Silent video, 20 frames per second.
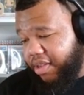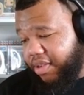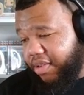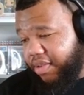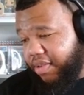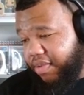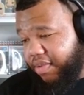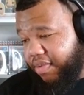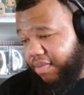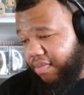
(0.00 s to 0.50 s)

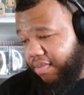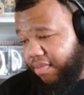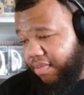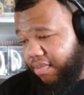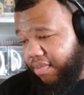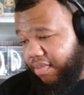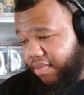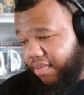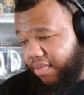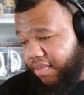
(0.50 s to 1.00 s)

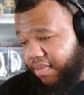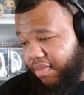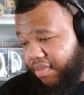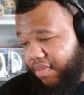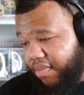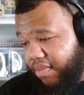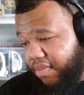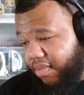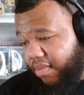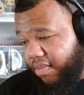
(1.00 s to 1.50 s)

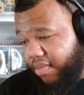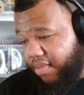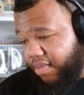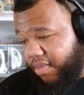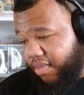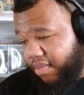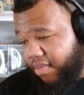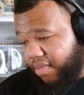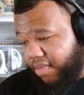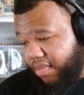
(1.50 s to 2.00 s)

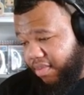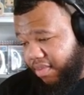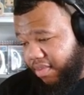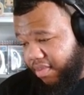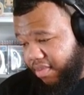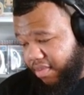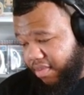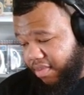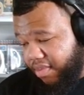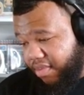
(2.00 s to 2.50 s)

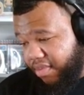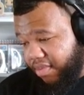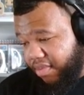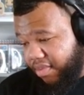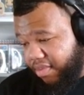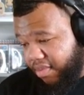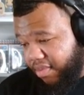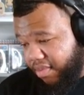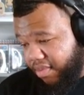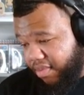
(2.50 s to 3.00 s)
This person isn't speaking.